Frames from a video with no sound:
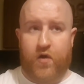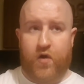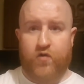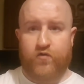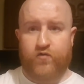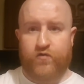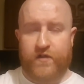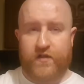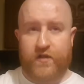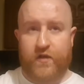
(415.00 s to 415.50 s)

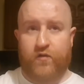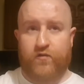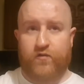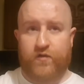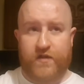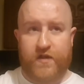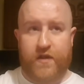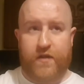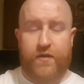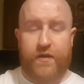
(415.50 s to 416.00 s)
hundreds and
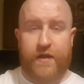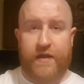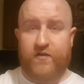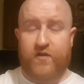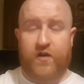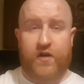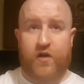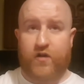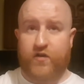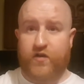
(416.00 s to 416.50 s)
hundreds, and it's
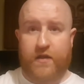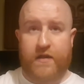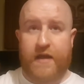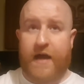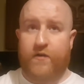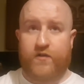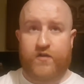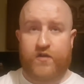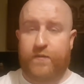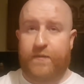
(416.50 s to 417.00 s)
going to cost you
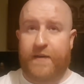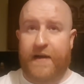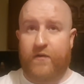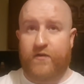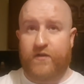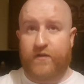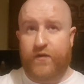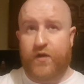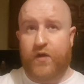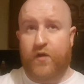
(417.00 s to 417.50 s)
thousands of
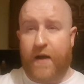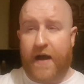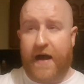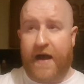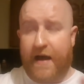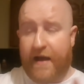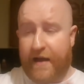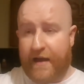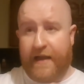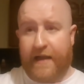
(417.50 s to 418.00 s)
pounds. If you
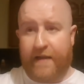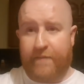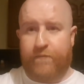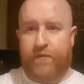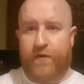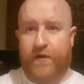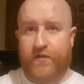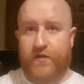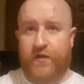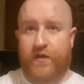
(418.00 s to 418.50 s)
are in
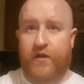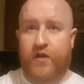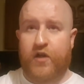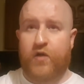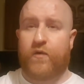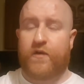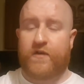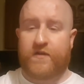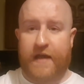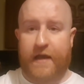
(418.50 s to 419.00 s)
prison and
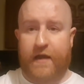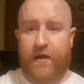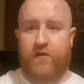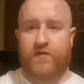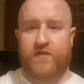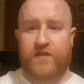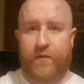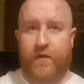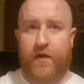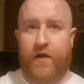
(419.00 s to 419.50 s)
you want to stay in
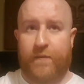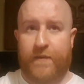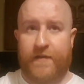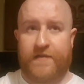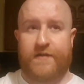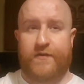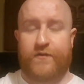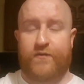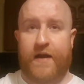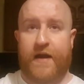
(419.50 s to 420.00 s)
contact with your
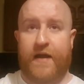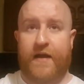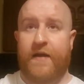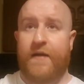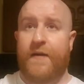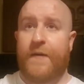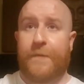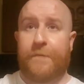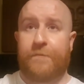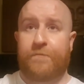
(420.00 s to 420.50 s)
missus, right,